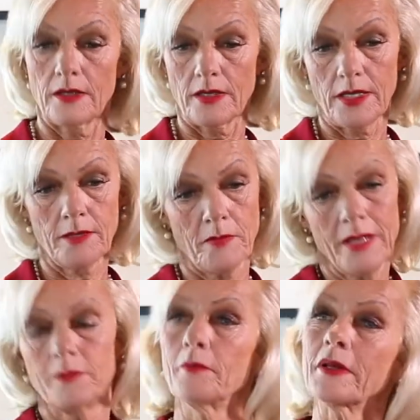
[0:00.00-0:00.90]
in
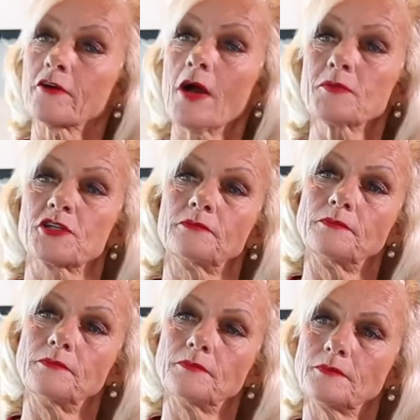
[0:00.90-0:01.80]
maybe a better option.
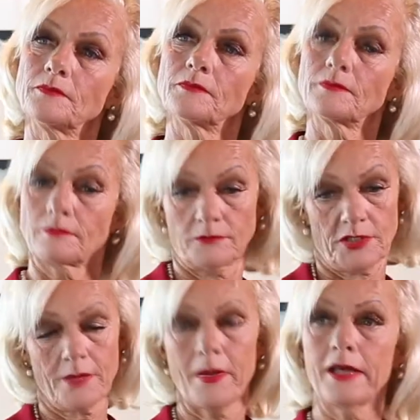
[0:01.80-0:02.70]

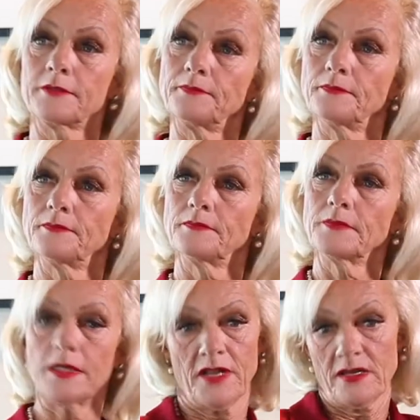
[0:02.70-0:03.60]
Think about it.
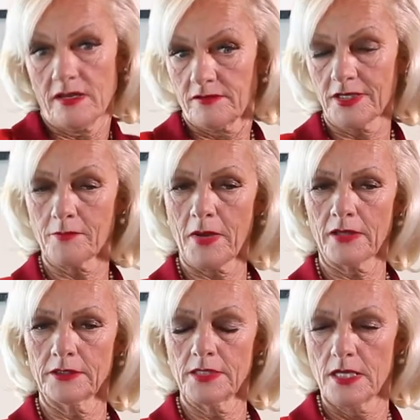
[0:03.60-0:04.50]
And then they think about
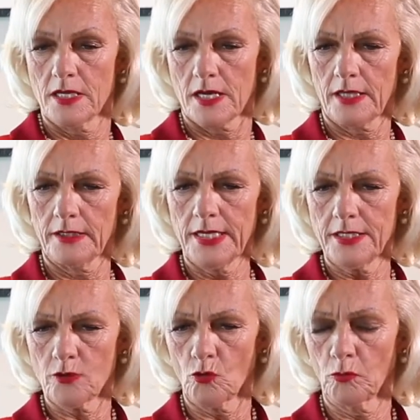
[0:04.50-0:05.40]
it. I lay
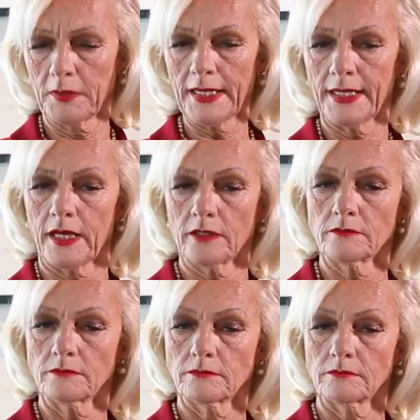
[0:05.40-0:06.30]
the whole plan out,
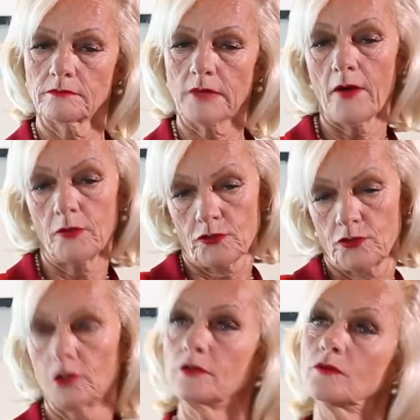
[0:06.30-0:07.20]
how it
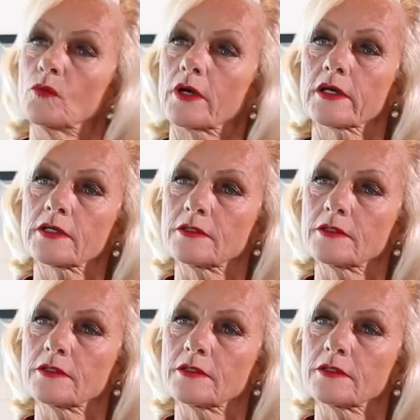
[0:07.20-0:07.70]
could work,